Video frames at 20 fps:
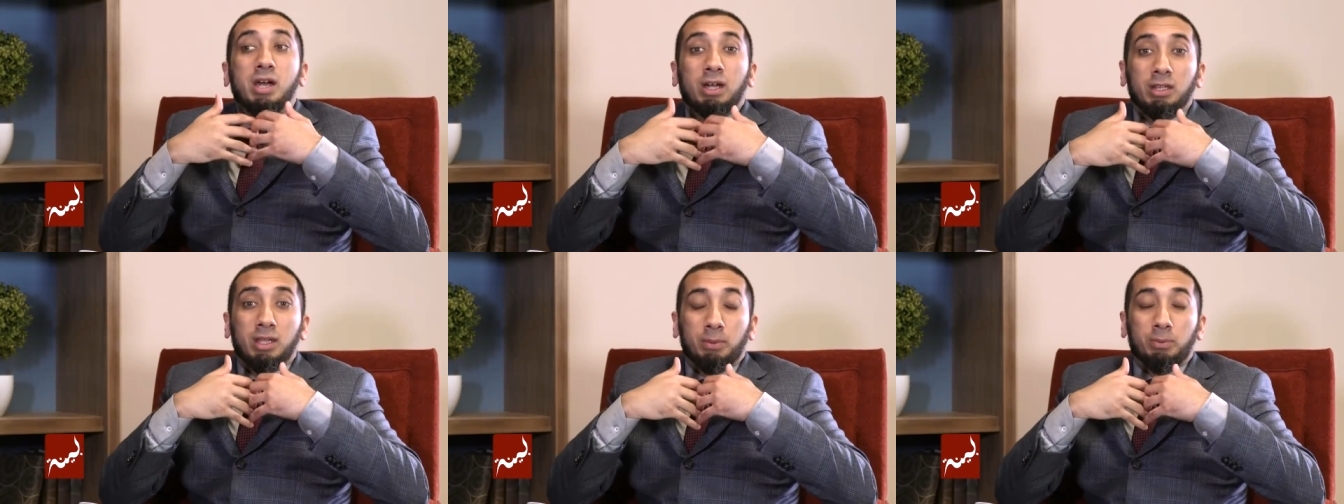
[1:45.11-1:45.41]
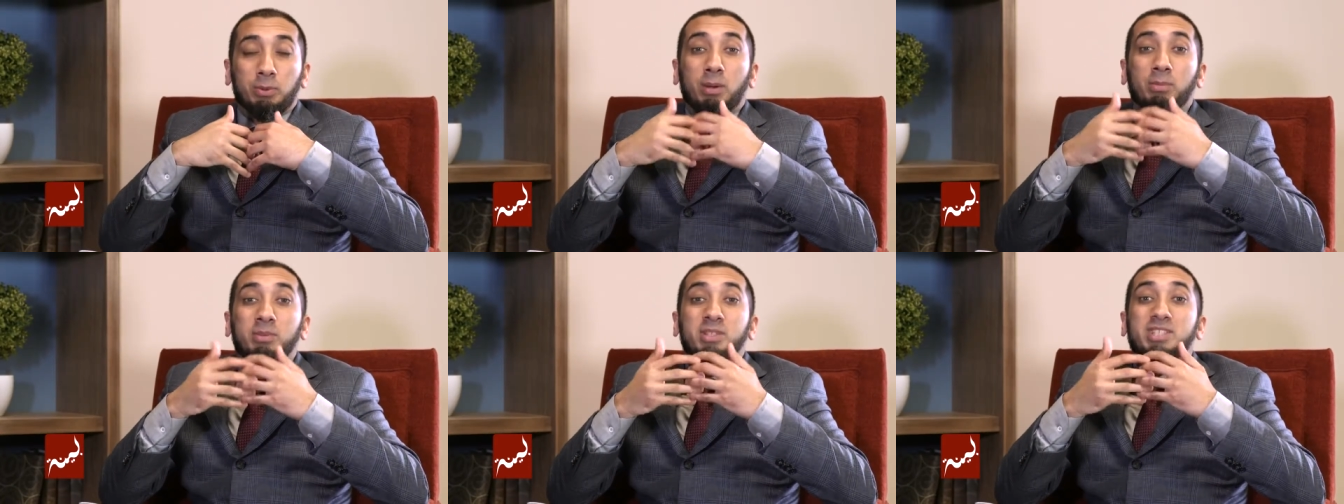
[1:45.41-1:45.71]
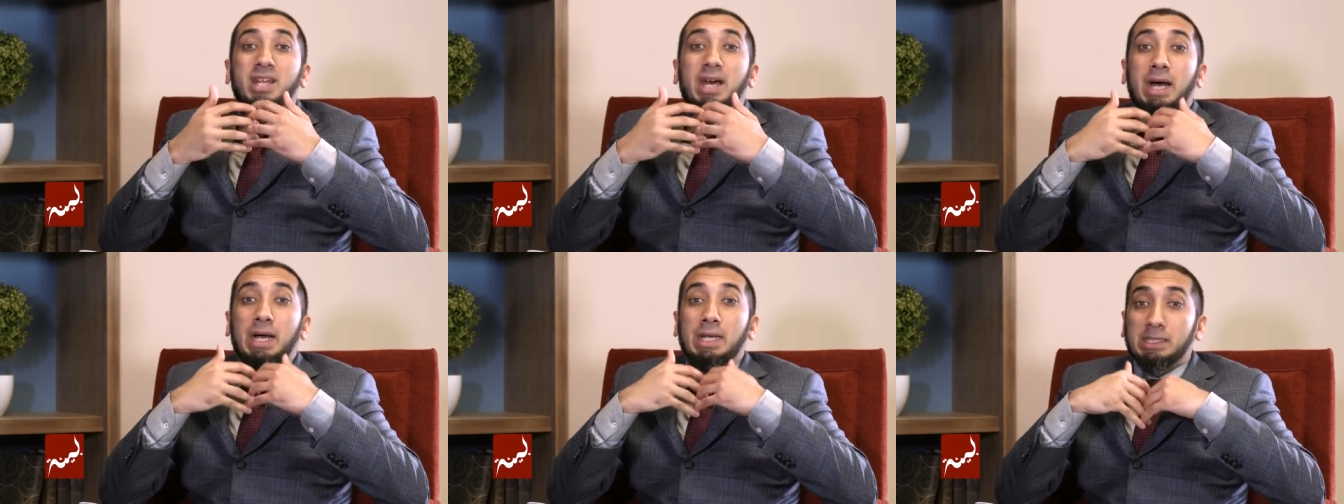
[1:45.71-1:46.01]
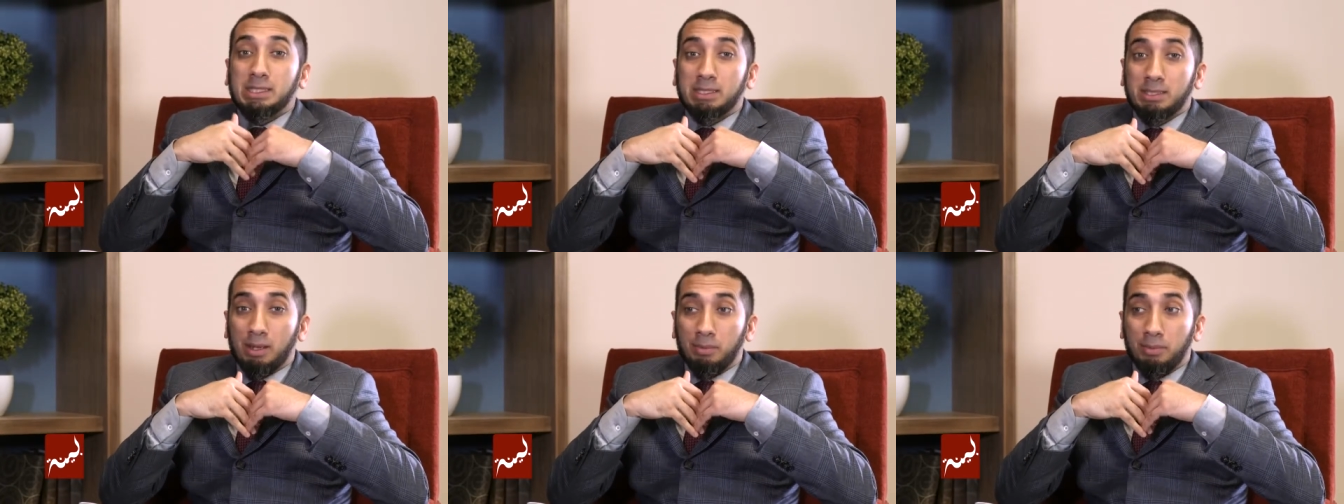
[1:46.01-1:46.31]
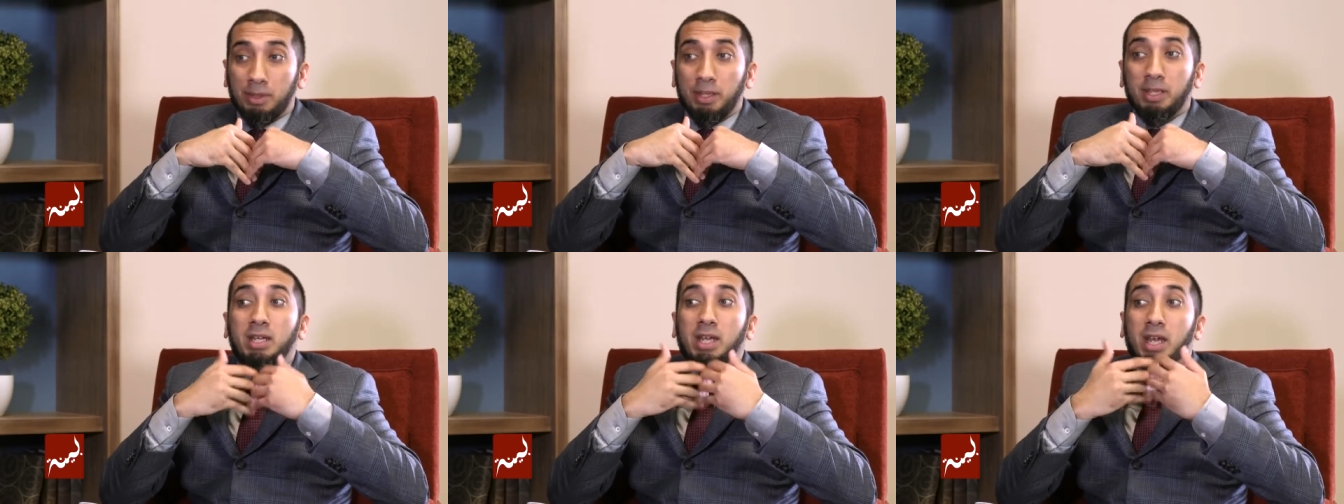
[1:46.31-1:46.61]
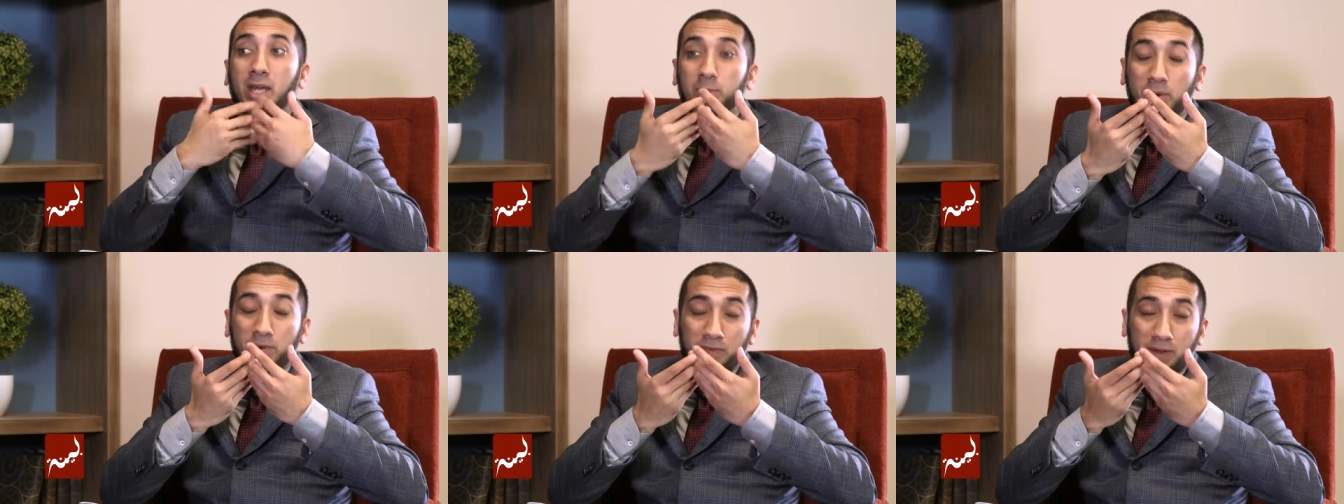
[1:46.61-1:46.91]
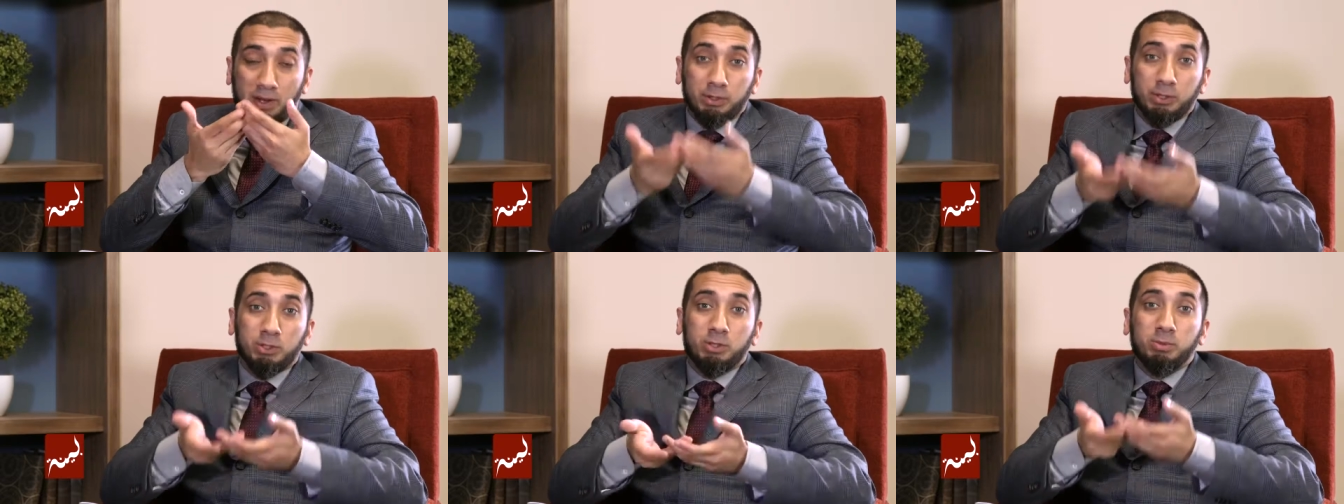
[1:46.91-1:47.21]
Allah promised us something and we
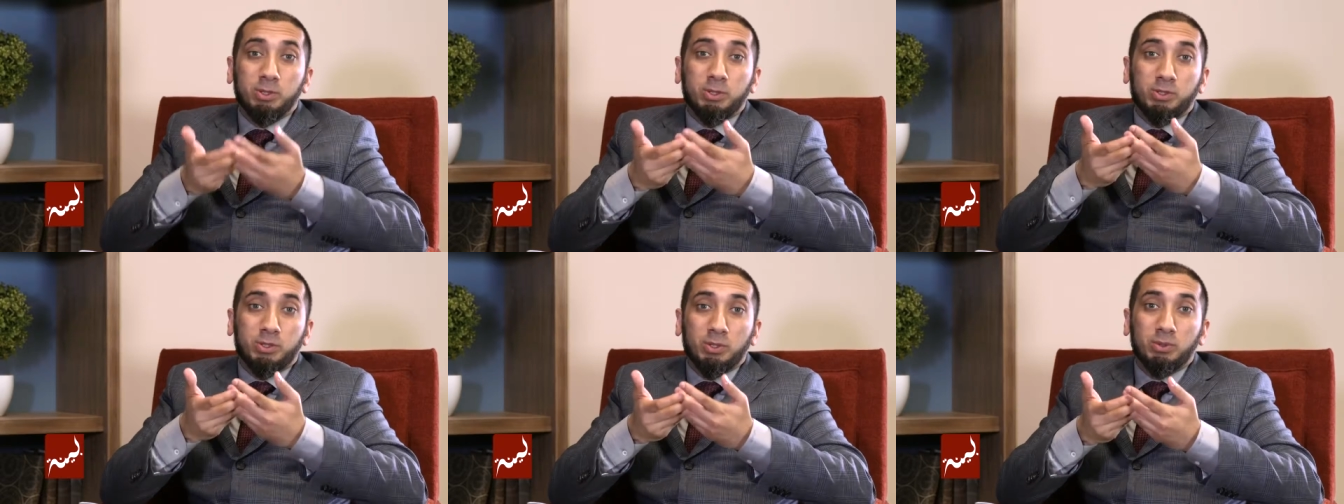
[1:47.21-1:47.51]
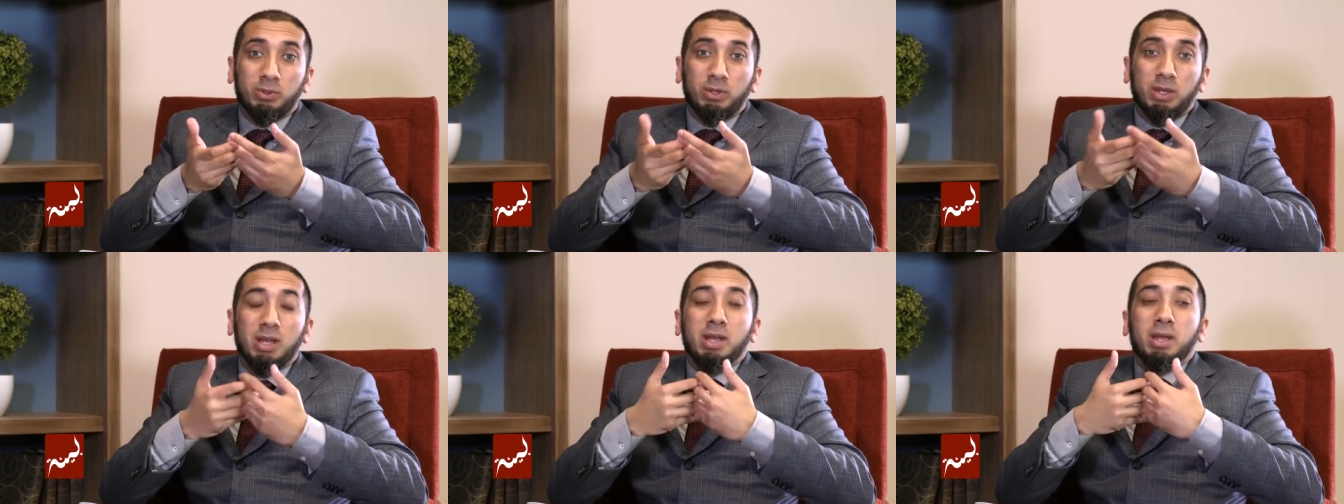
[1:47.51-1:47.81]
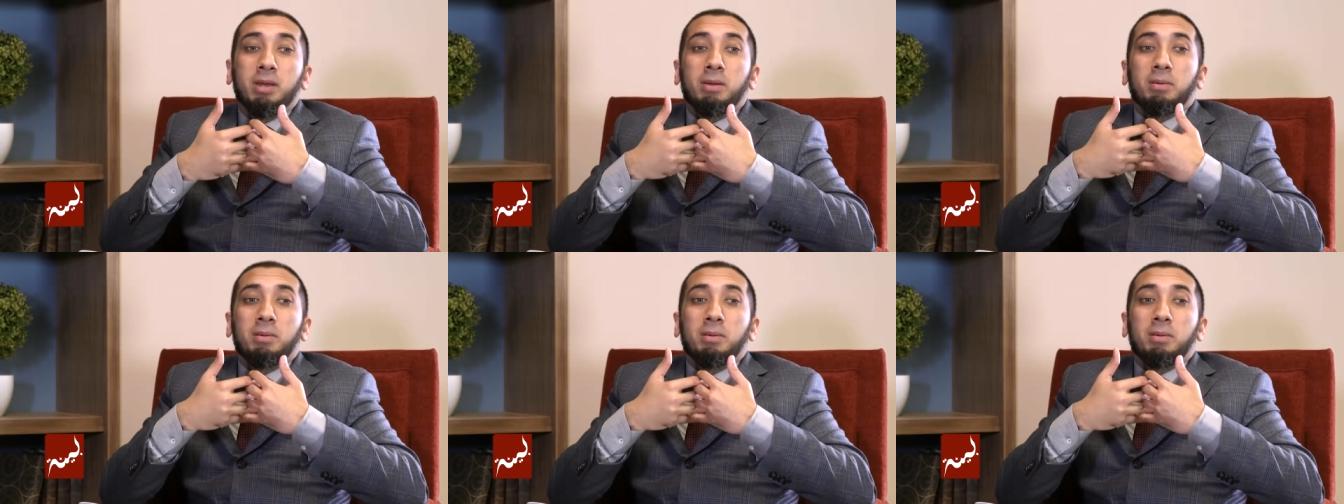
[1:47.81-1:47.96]
found it to be true.